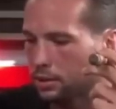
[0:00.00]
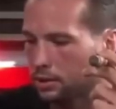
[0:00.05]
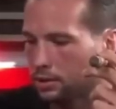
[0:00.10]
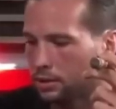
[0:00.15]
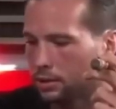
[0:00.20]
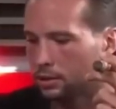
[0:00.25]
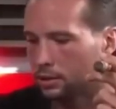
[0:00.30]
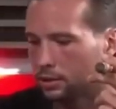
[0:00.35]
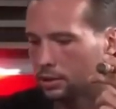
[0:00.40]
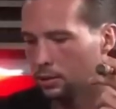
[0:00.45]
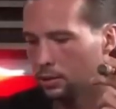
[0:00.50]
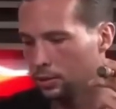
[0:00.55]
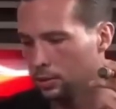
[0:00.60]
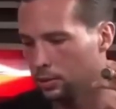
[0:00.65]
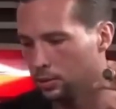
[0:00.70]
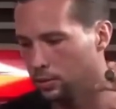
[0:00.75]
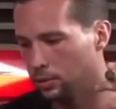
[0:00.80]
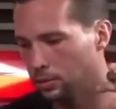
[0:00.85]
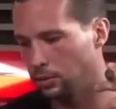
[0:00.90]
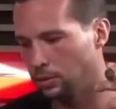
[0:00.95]

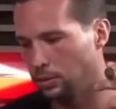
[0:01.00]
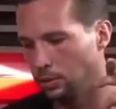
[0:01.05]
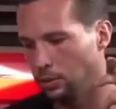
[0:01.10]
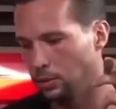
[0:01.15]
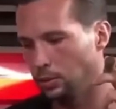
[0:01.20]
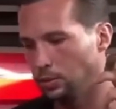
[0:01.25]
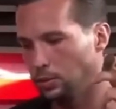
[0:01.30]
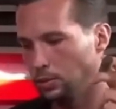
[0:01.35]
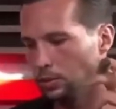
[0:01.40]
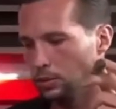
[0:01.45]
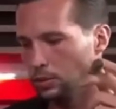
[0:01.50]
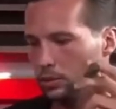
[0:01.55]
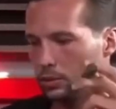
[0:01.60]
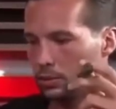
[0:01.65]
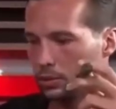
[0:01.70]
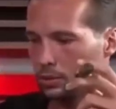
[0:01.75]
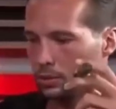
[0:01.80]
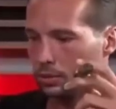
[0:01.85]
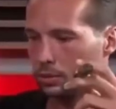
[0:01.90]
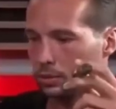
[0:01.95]

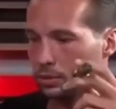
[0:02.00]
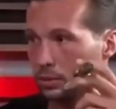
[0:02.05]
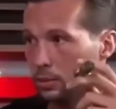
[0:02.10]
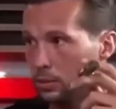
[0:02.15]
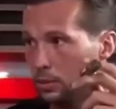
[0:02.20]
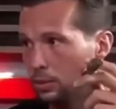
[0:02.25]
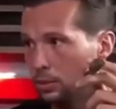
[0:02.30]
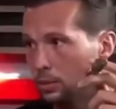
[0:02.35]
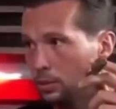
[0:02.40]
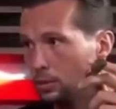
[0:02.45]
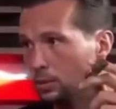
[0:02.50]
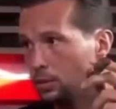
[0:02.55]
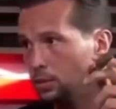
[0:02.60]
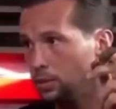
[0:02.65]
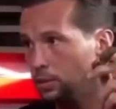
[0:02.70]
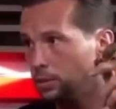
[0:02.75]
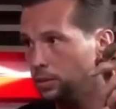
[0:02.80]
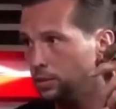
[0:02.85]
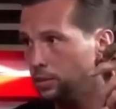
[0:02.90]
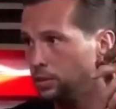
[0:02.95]

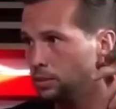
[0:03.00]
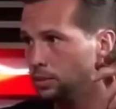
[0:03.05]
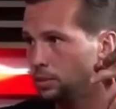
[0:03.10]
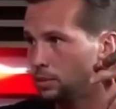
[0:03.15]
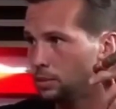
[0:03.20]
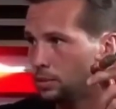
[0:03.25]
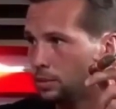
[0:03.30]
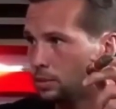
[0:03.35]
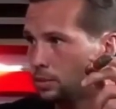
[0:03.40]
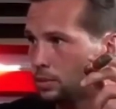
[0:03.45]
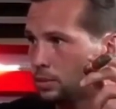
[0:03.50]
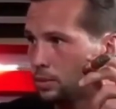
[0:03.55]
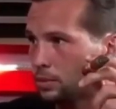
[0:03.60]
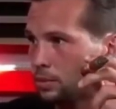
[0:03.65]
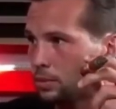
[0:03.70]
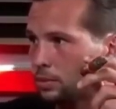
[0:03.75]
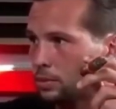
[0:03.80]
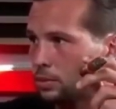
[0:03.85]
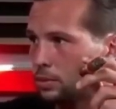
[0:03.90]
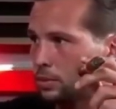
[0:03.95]

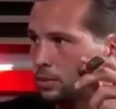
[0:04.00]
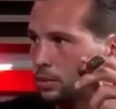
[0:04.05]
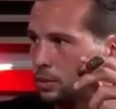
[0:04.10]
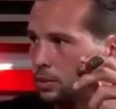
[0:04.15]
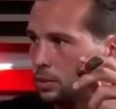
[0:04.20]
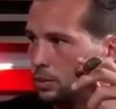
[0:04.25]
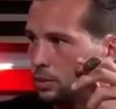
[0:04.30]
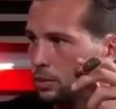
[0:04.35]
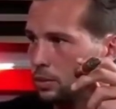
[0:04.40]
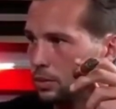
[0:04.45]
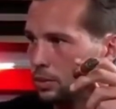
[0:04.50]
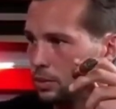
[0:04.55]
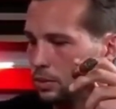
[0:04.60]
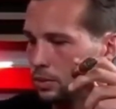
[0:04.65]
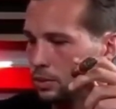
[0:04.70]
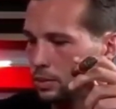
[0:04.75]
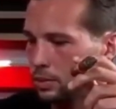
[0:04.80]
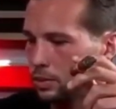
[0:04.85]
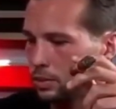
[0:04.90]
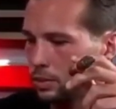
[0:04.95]

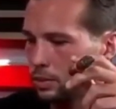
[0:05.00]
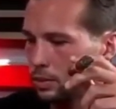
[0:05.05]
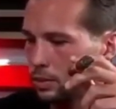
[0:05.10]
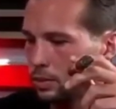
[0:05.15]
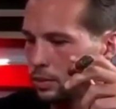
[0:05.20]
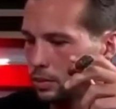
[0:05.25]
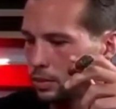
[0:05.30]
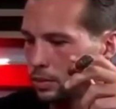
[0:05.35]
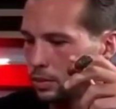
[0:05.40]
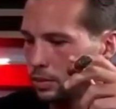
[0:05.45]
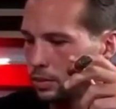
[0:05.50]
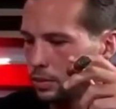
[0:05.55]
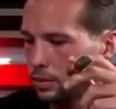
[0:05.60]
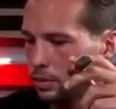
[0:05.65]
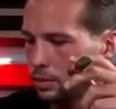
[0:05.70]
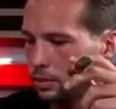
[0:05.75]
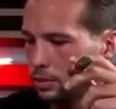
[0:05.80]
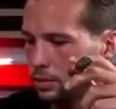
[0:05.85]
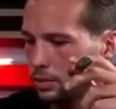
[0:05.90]
No words are spoken by the person on screen.